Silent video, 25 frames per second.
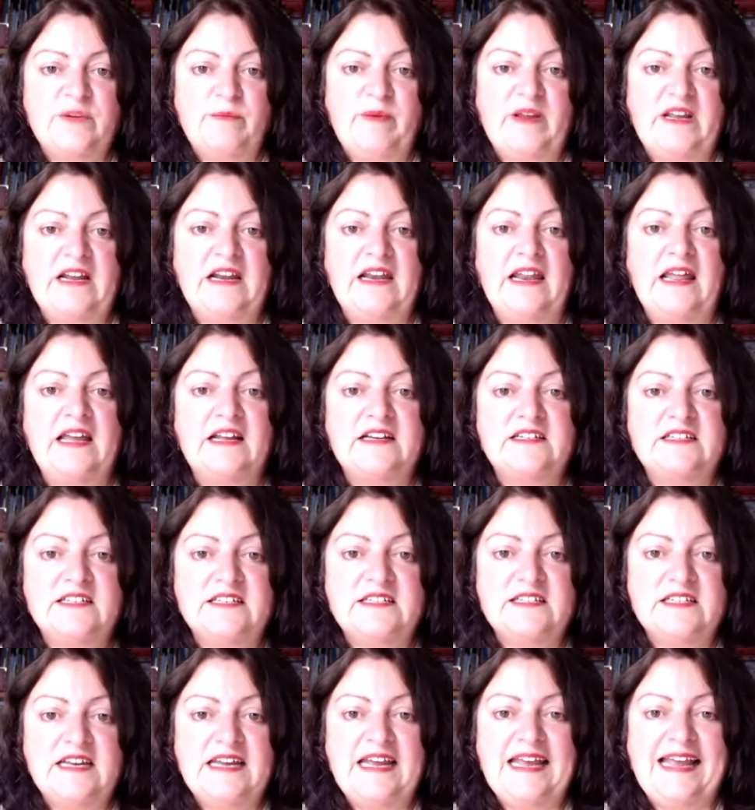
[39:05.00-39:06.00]

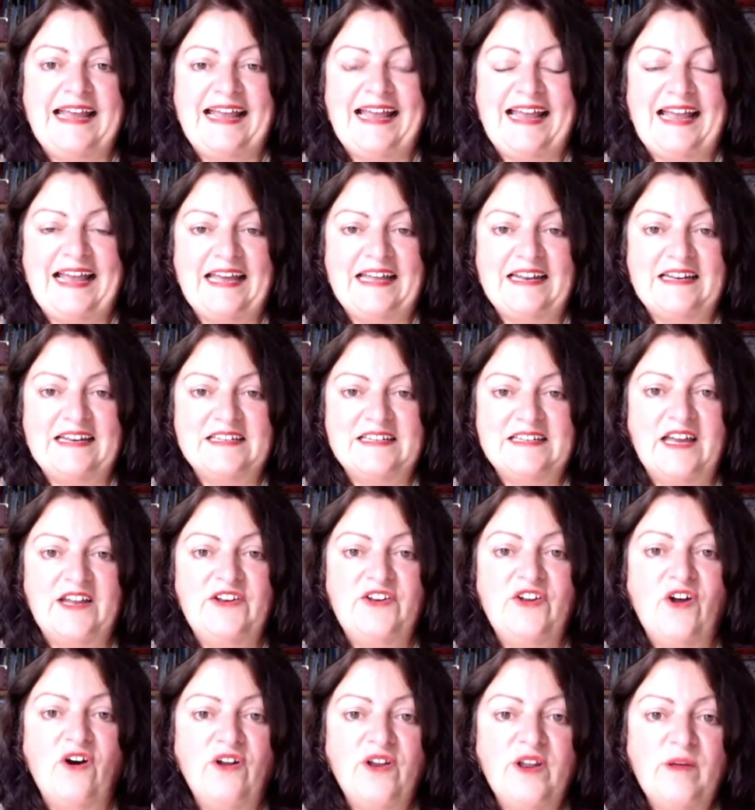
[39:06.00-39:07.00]
collected and
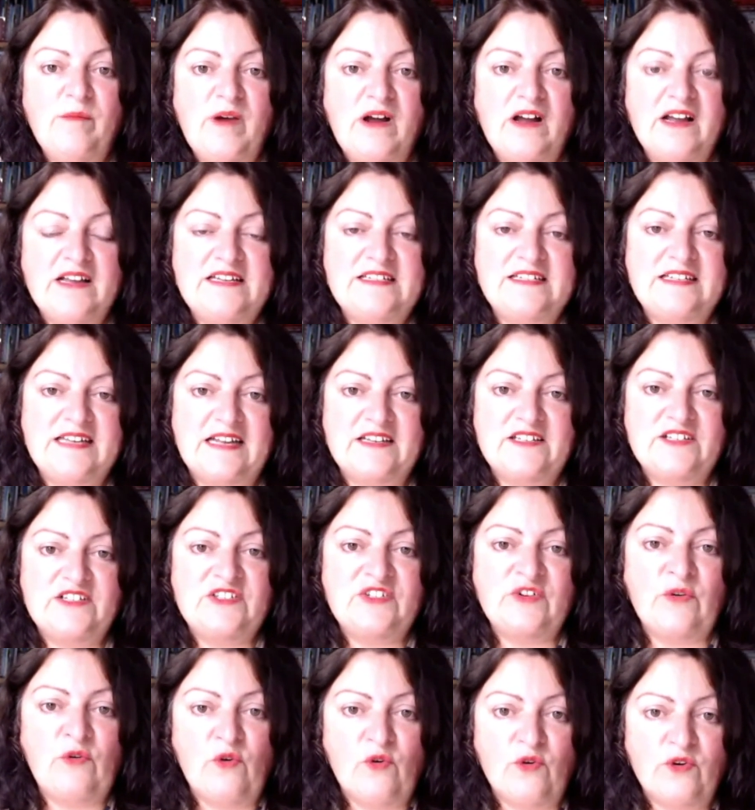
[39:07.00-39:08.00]
anonymized at
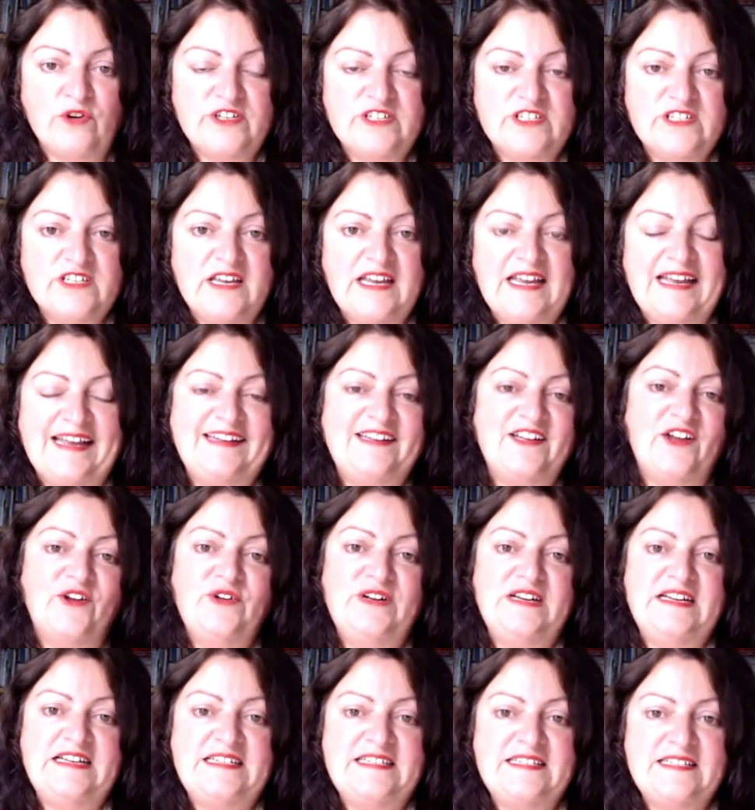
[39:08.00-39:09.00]
source, and
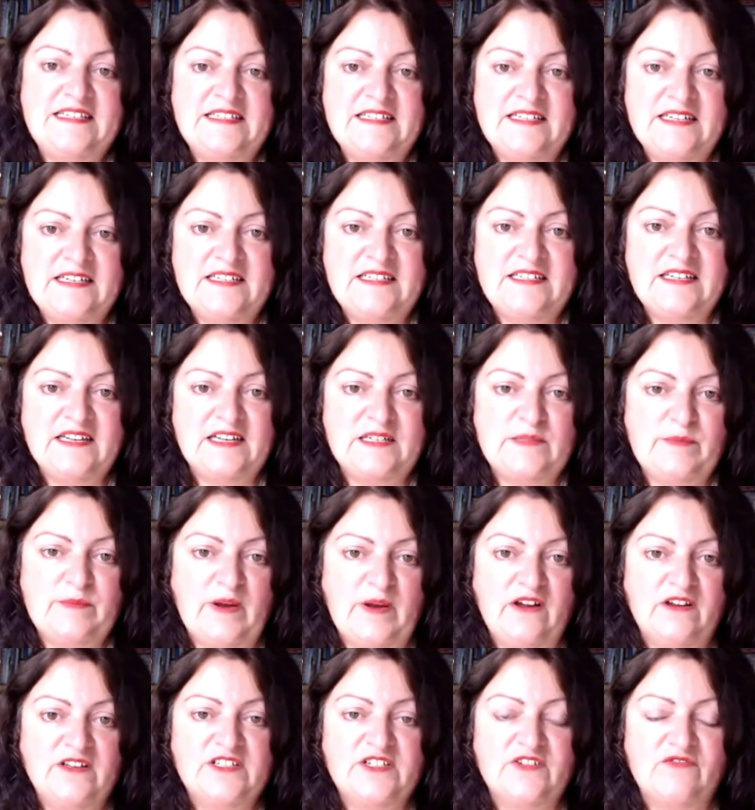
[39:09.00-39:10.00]
only statistics
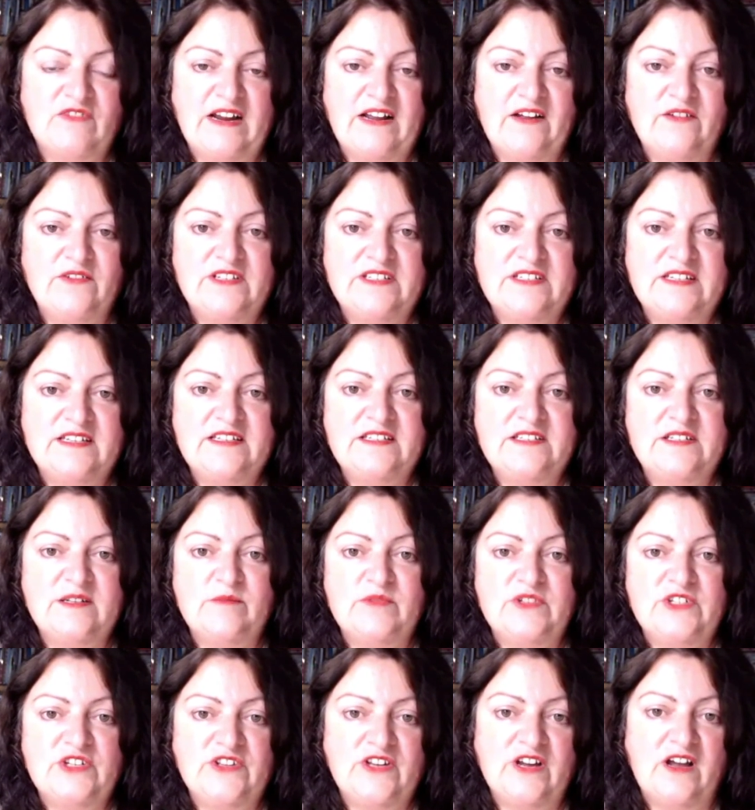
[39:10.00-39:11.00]
passed around the system
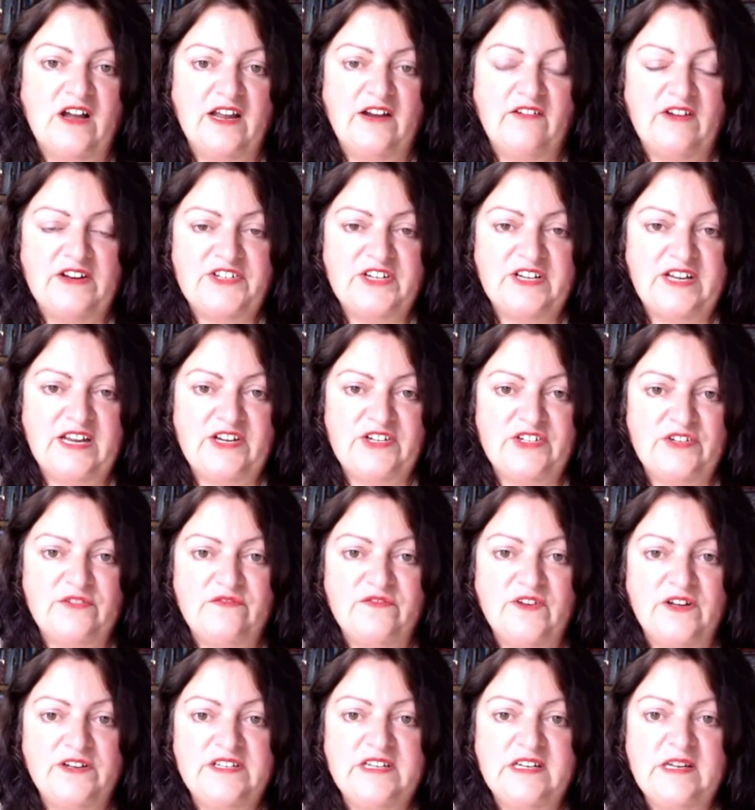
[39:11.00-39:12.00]
to the higher education
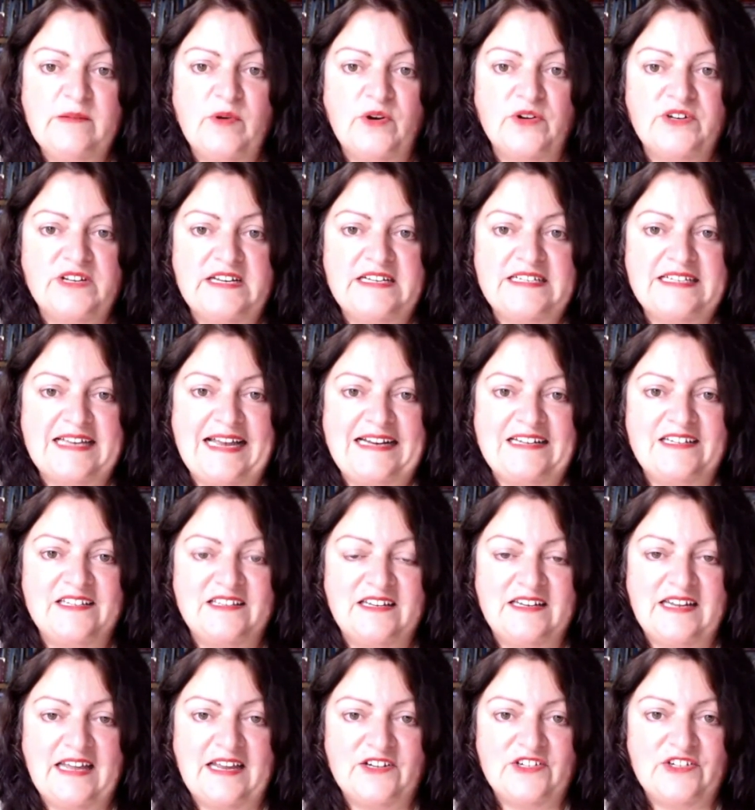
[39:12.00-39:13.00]
funding bodies and to the
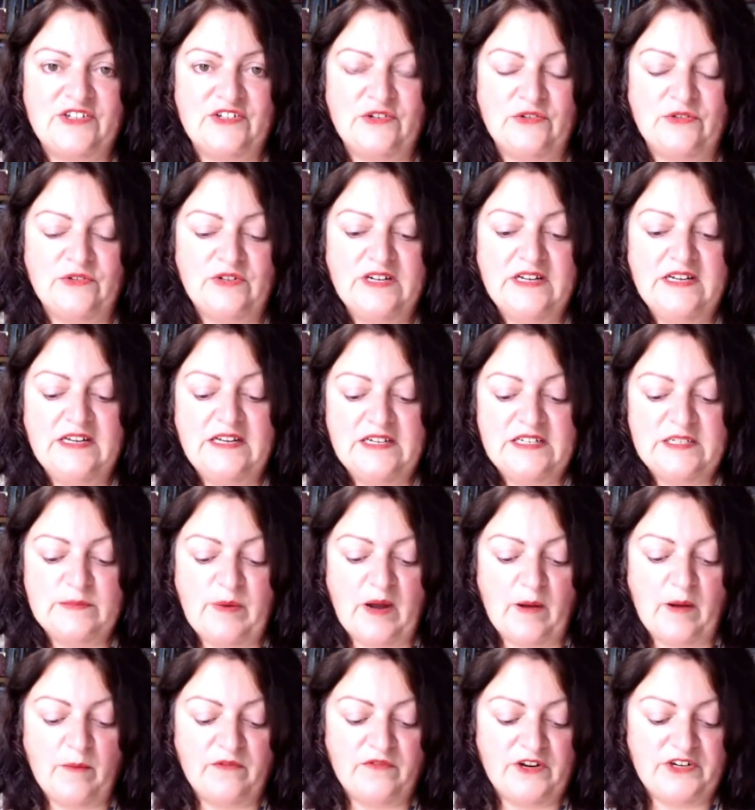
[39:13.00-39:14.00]
National
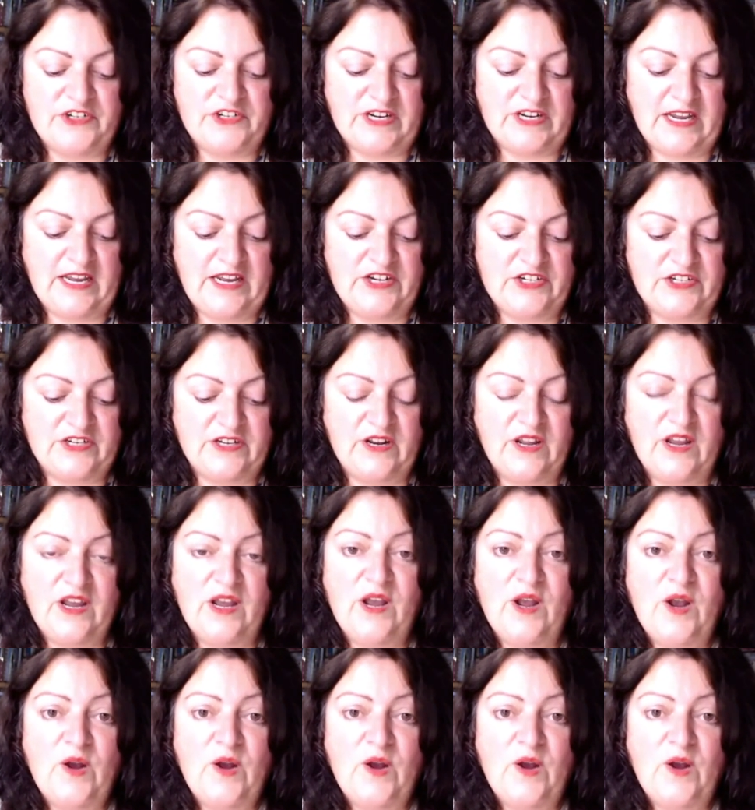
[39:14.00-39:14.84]
Department of Education.